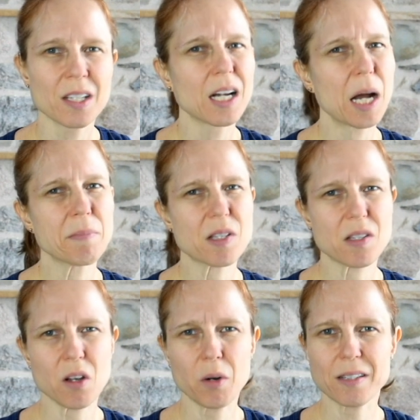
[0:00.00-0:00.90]
I'm
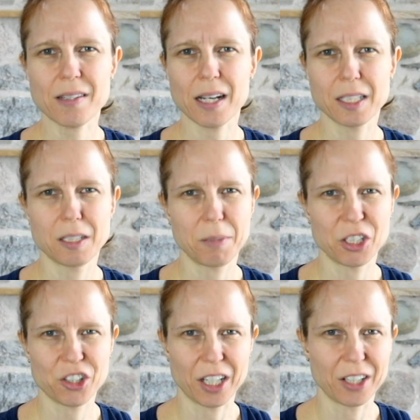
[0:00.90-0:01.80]
so excited to be
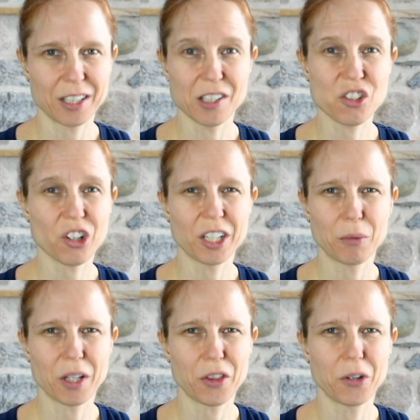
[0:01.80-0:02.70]
sharing this journey
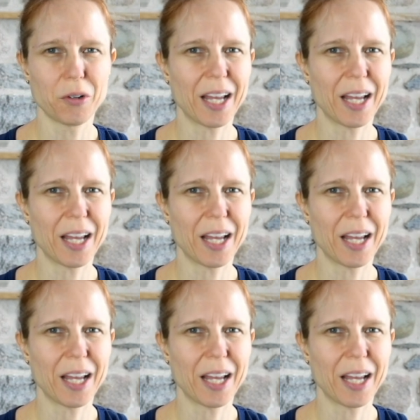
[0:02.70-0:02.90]
with you,